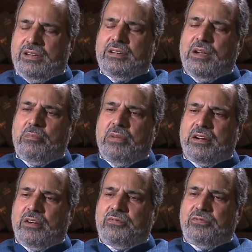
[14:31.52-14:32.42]

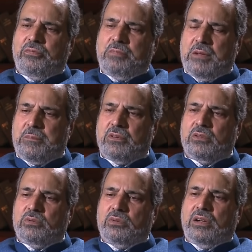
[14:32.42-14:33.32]
number of people
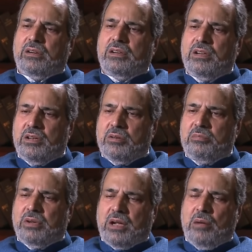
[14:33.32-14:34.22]
who are
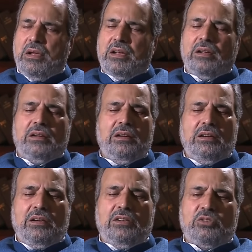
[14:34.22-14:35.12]
becoming
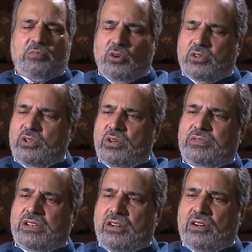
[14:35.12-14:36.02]
sportive
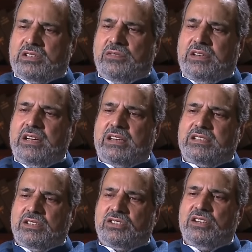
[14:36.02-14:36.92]
of the cause of de
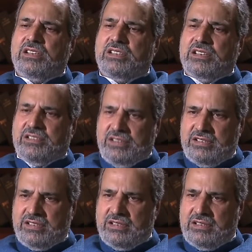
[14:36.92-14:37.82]
is
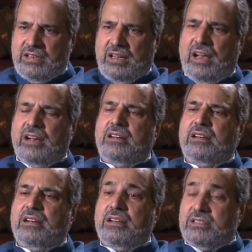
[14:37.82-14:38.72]
increasing mm.
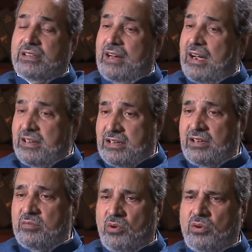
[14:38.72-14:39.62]
and is
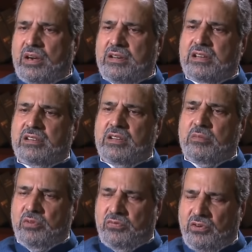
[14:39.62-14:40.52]
radical, more radical
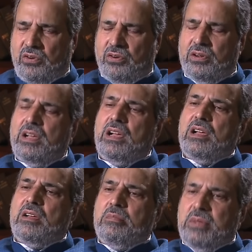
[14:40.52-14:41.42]
than before,
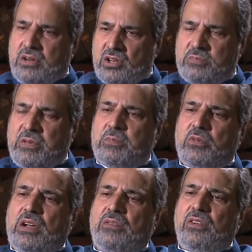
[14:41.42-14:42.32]
because
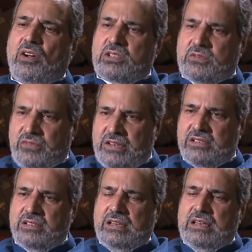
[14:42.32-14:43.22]
people have lost
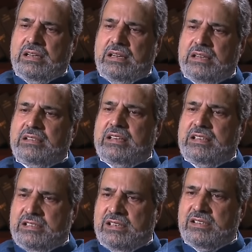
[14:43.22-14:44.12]
faith in the
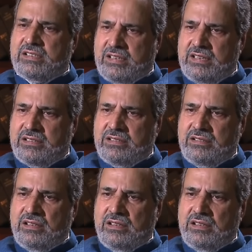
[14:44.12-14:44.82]
Indian state.